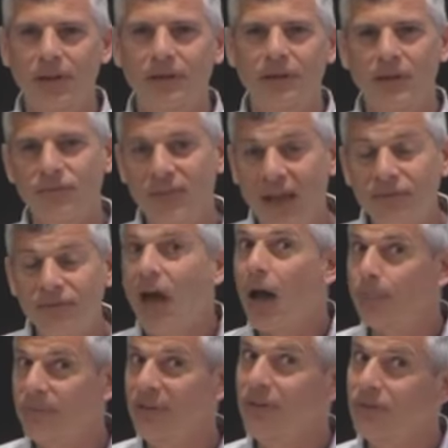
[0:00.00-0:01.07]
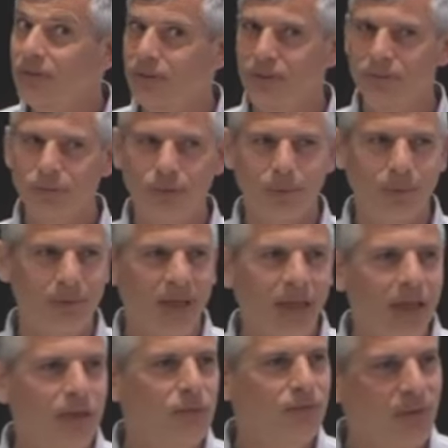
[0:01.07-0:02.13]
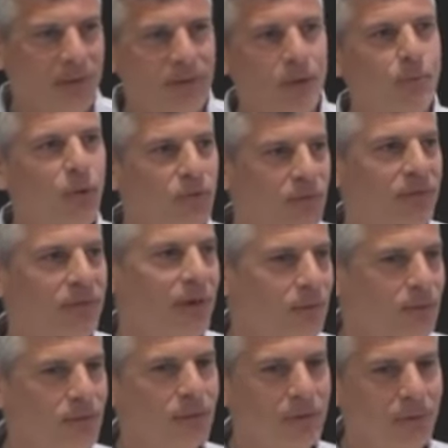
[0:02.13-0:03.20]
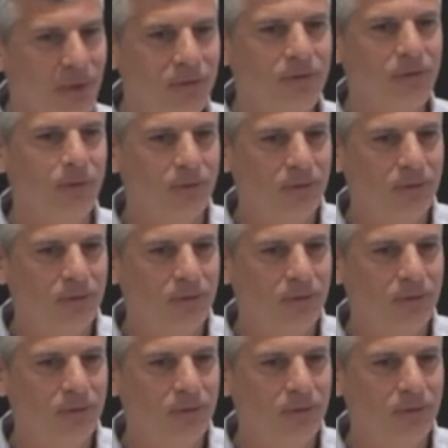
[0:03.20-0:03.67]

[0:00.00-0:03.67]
But if they have to opt into their 401k, you find that mostly they don't do it, right?